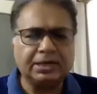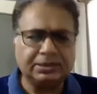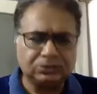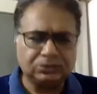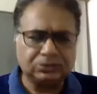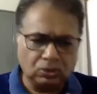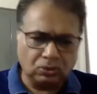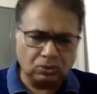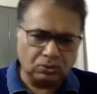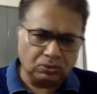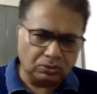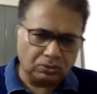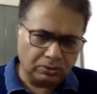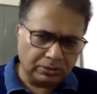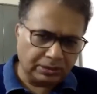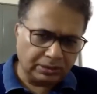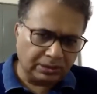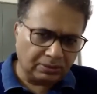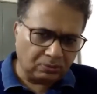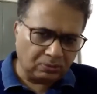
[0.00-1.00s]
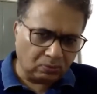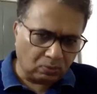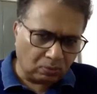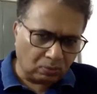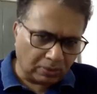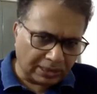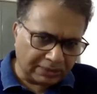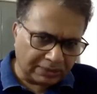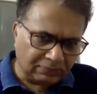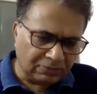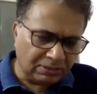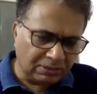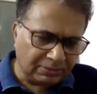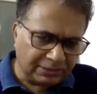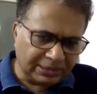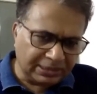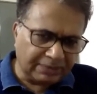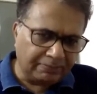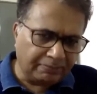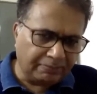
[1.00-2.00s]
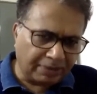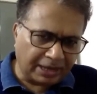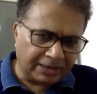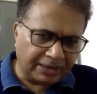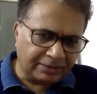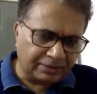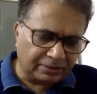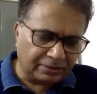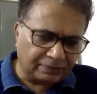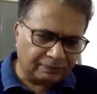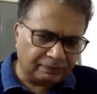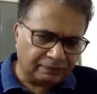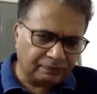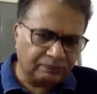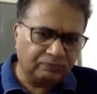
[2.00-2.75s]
so what will be the impact of